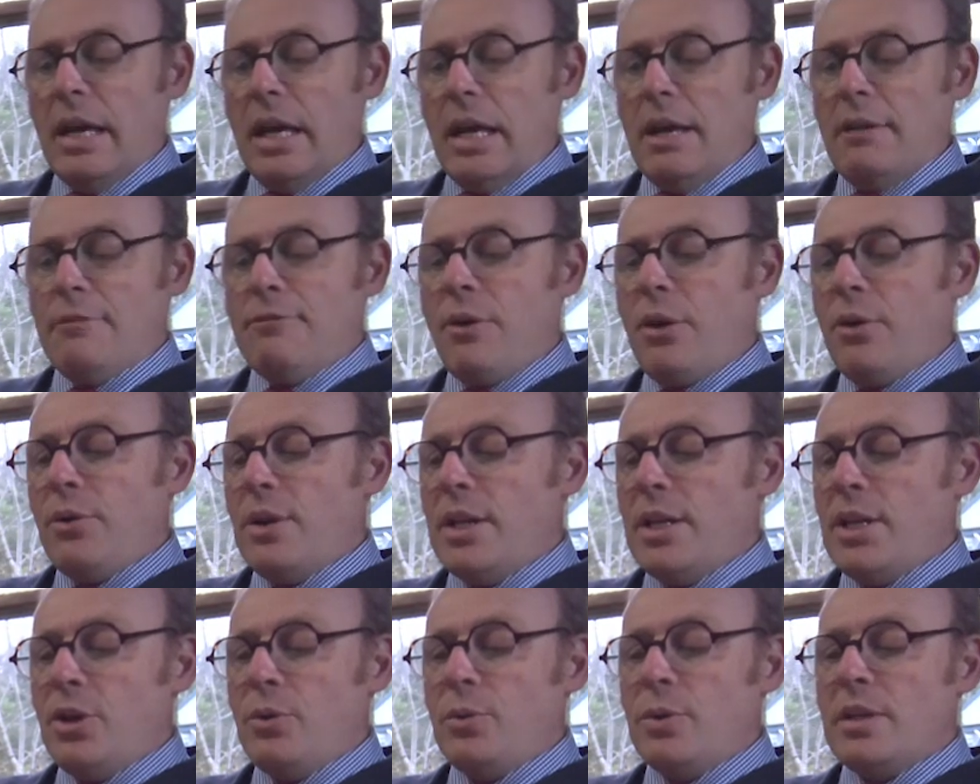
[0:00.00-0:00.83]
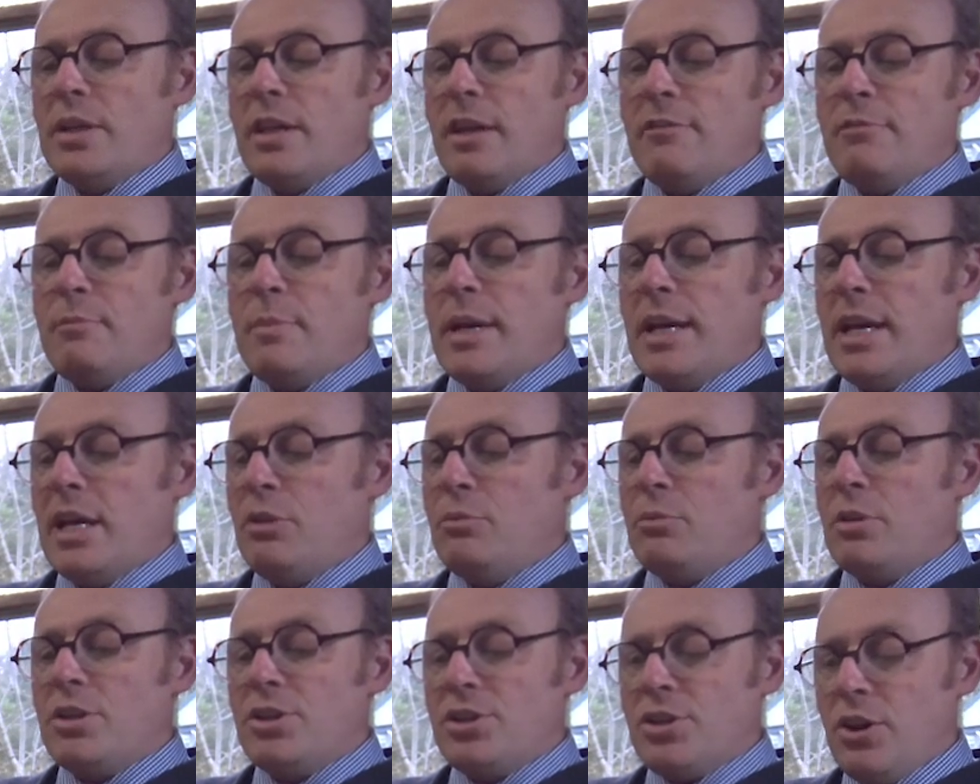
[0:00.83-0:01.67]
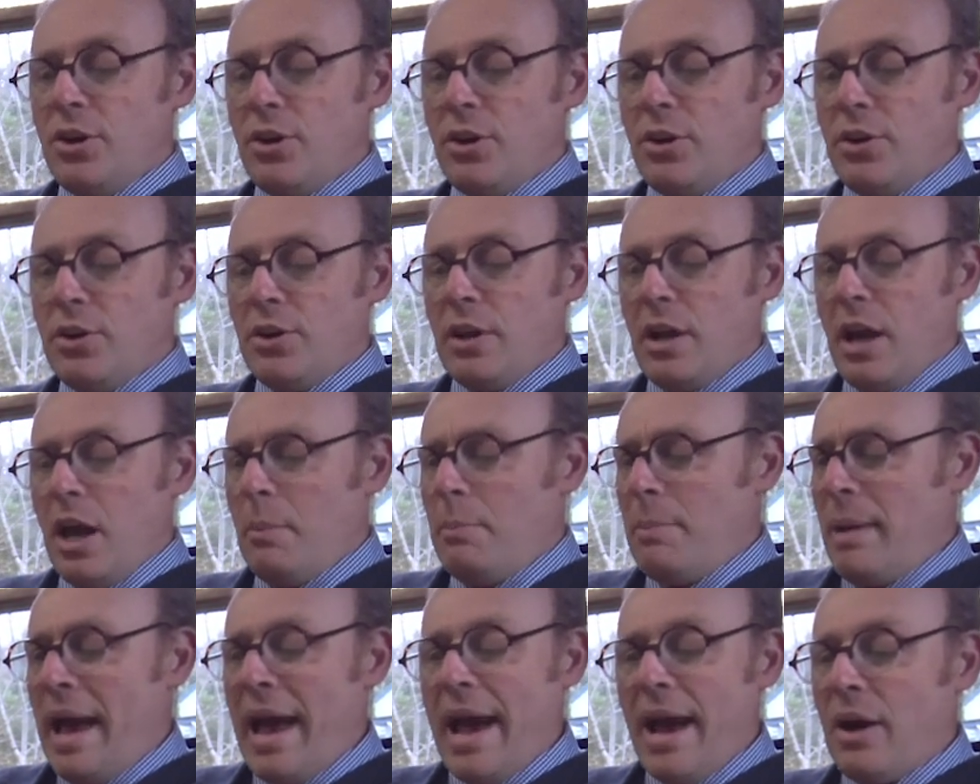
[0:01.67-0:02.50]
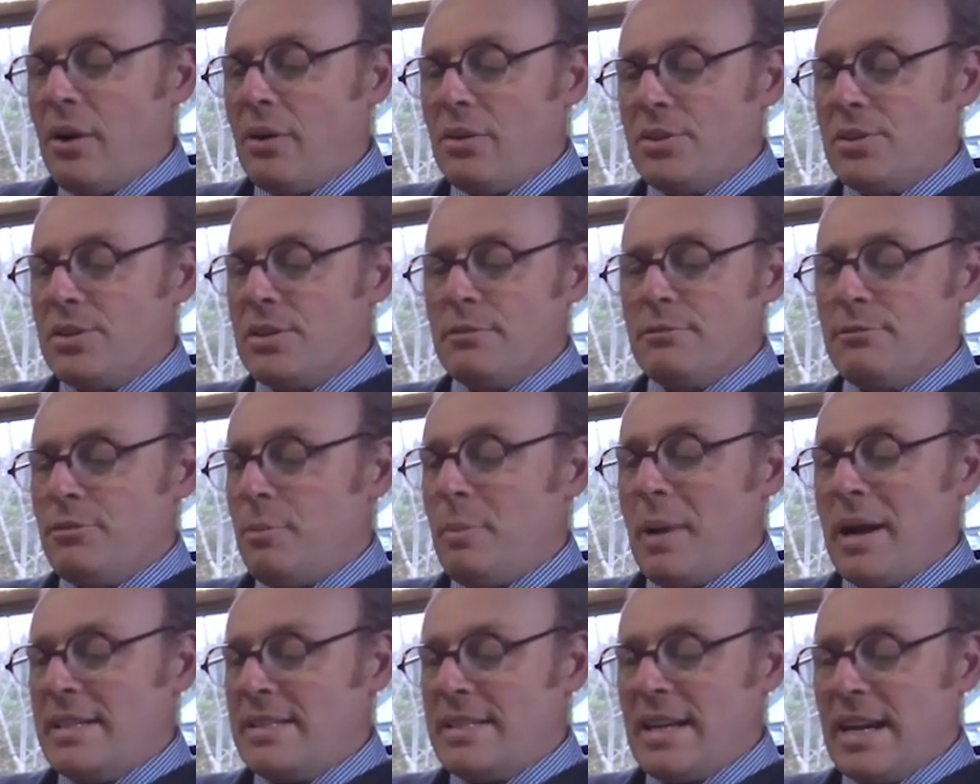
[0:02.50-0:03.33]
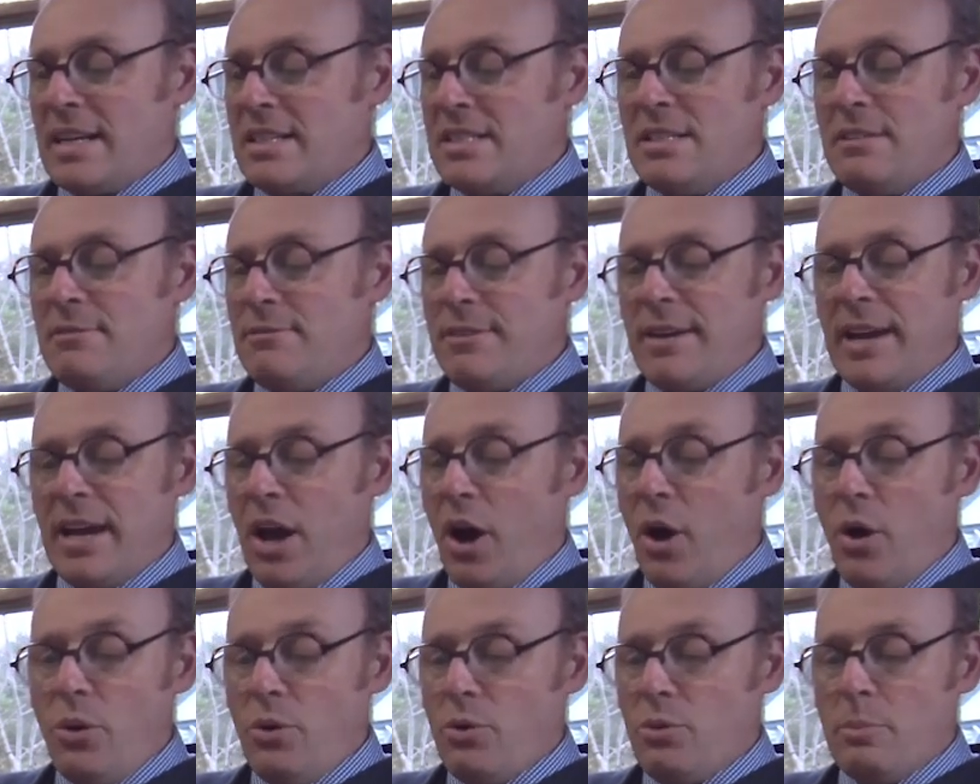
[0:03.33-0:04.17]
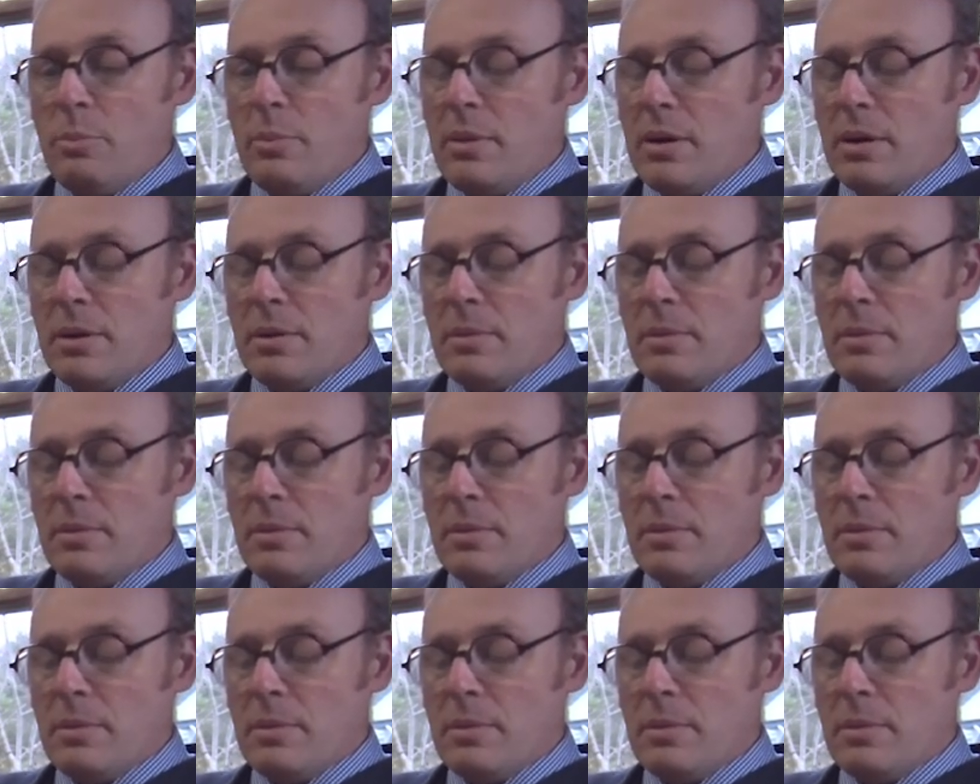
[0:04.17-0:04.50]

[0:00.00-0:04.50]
"If only you would give me in return £1 for my taxi fare home."